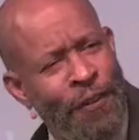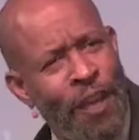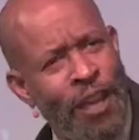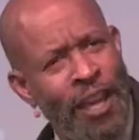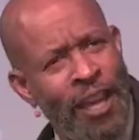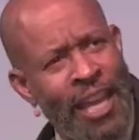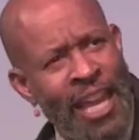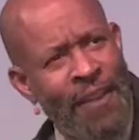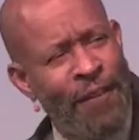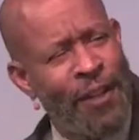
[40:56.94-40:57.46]

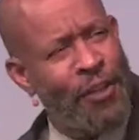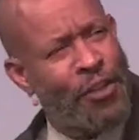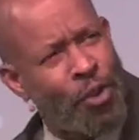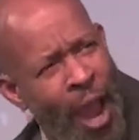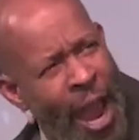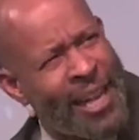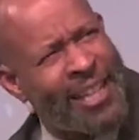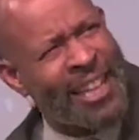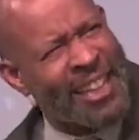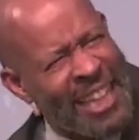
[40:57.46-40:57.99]
you even
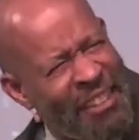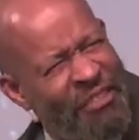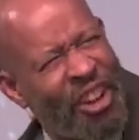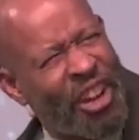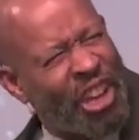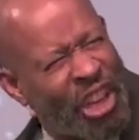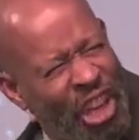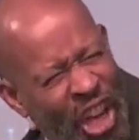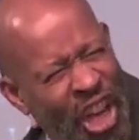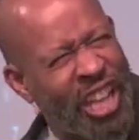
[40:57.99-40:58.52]
tried to live
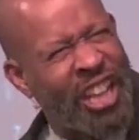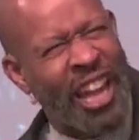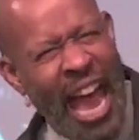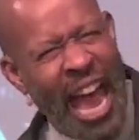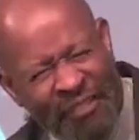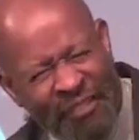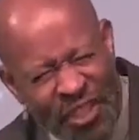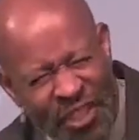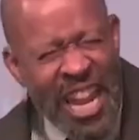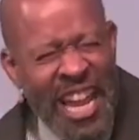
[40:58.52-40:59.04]
a good
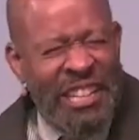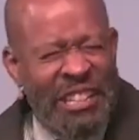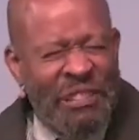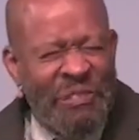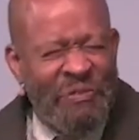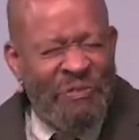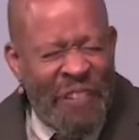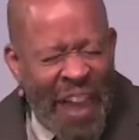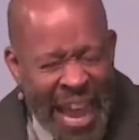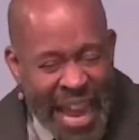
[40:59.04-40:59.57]
life, just
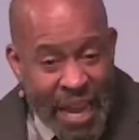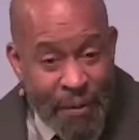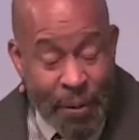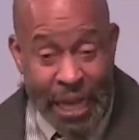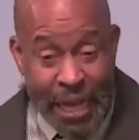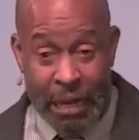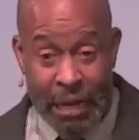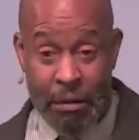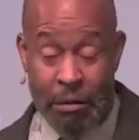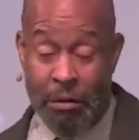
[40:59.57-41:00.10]

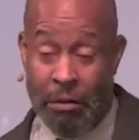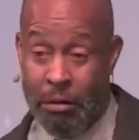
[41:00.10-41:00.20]
maybe,